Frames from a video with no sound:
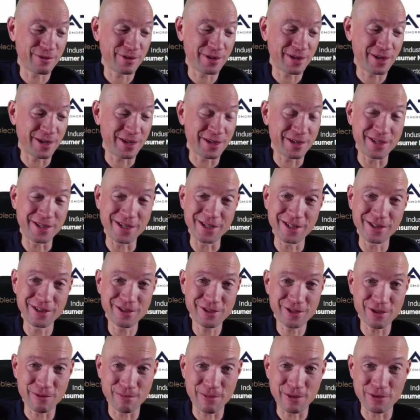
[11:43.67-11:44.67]
yield,
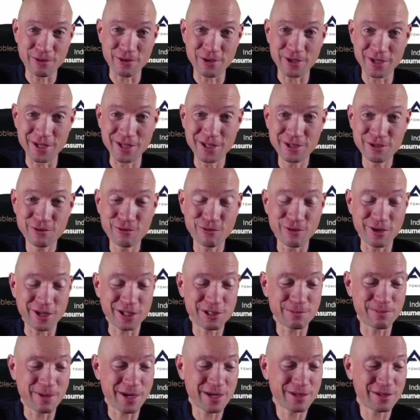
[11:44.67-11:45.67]
about your yield to
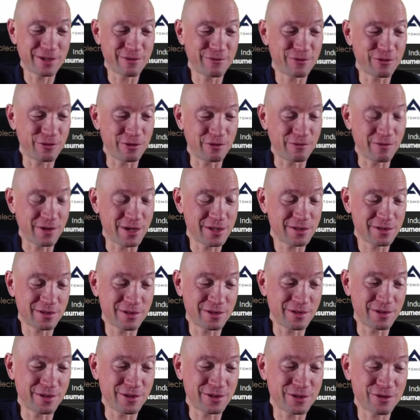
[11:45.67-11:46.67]
expect if you invest
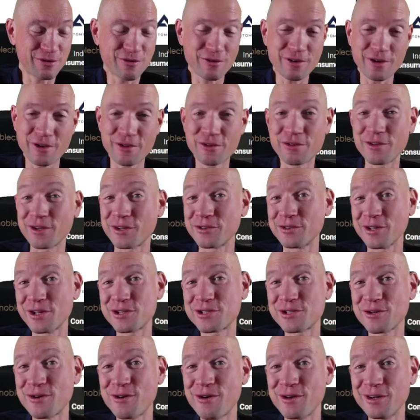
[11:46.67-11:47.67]
in the stock. I think that's
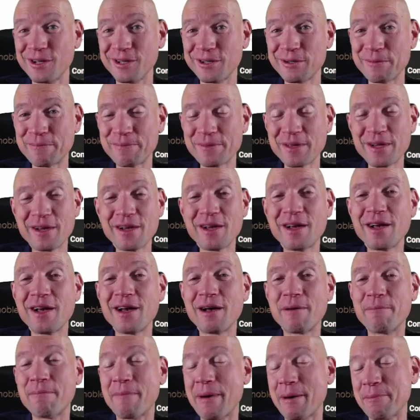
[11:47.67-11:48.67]
all, no?
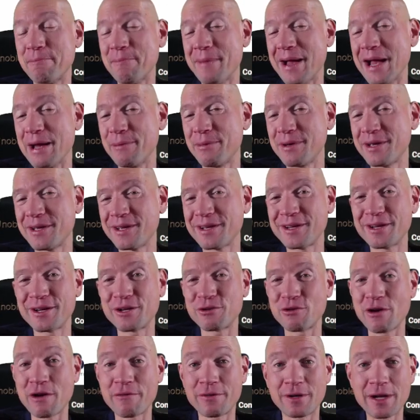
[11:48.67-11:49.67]
But maybe
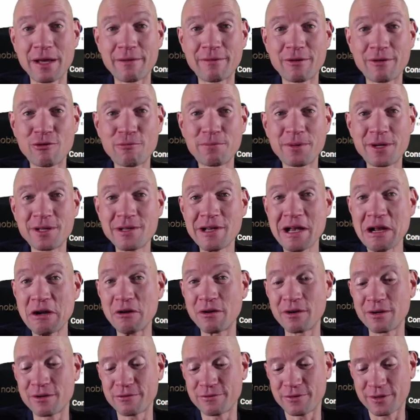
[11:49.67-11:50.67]
you have another opinion
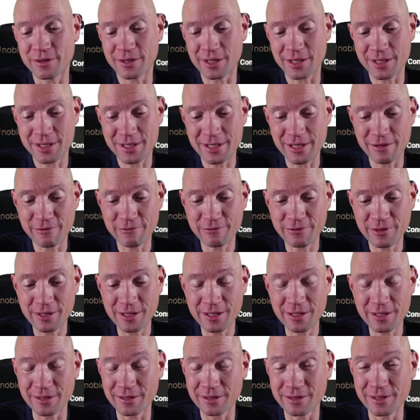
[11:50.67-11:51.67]
or forgot
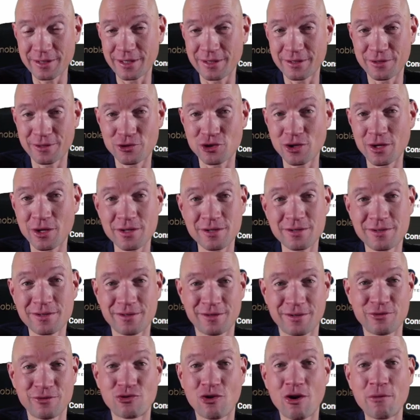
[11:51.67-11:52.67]
something, then just
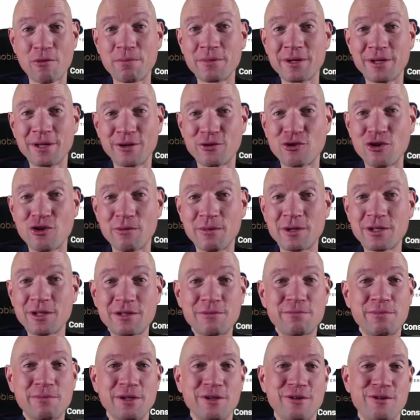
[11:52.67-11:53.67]
drop me a
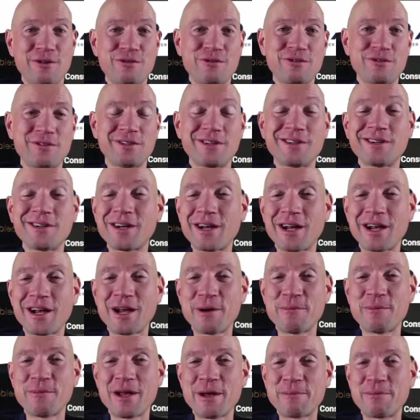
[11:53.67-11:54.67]
comment below.
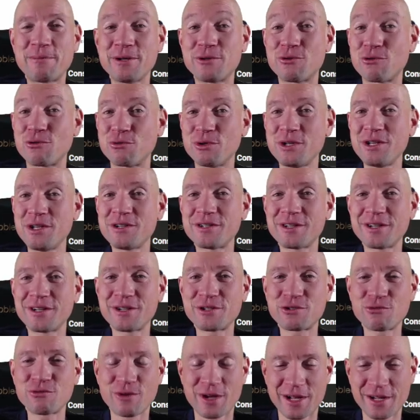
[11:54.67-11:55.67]
I'm happy to read and
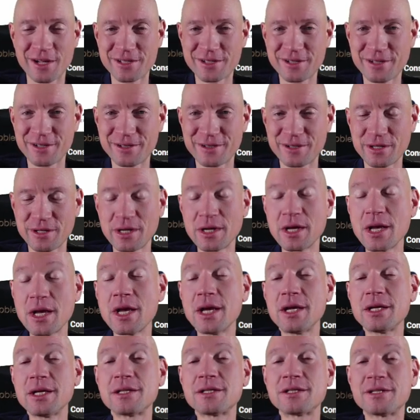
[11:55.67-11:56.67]
to answer.
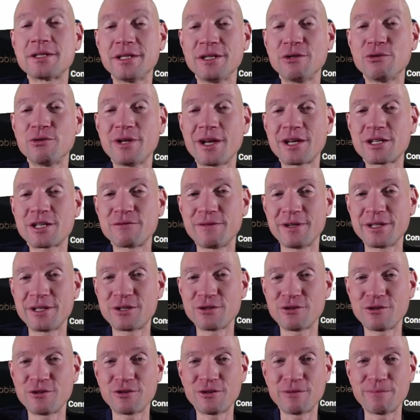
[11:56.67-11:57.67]
See you next
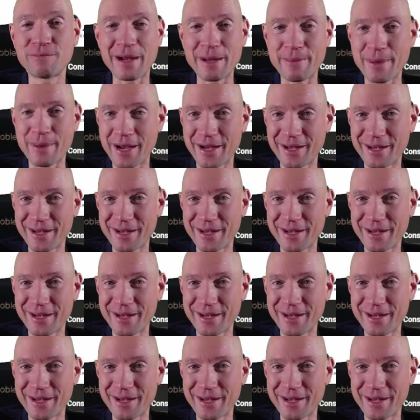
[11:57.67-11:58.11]
video. Bye bye.